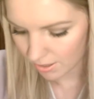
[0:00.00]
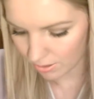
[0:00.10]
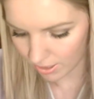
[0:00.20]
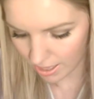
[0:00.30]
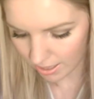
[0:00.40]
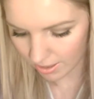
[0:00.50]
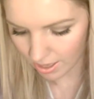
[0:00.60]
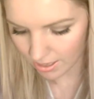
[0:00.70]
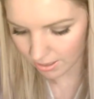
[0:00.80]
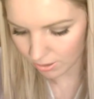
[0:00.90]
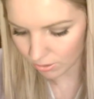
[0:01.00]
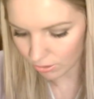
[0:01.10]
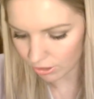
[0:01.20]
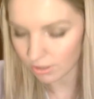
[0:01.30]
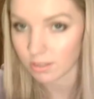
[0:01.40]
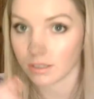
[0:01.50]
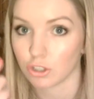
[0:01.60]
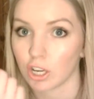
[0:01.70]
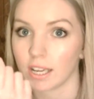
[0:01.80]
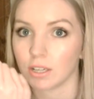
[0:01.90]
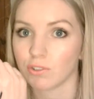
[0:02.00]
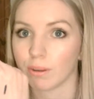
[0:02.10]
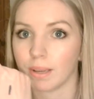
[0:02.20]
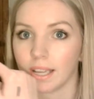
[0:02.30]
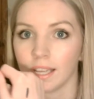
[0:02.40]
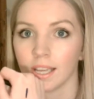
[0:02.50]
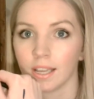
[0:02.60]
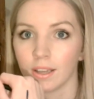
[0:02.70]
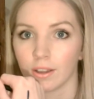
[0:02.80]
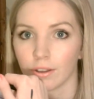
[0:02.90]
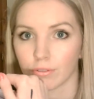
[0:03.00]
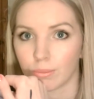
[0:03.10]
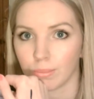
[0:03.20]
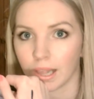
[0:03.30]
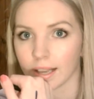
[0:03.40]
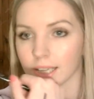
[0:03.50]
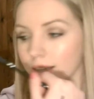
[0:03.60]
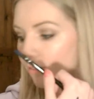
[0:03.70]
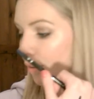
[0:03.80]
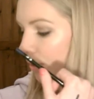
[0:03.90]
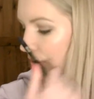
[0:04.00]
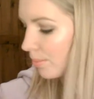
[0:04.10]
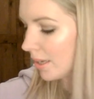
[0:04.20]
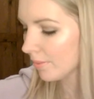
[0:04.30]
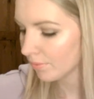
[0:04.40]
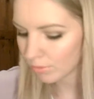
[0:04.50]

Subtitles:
So yeah, that is a gorgeous change for me from black for the summer,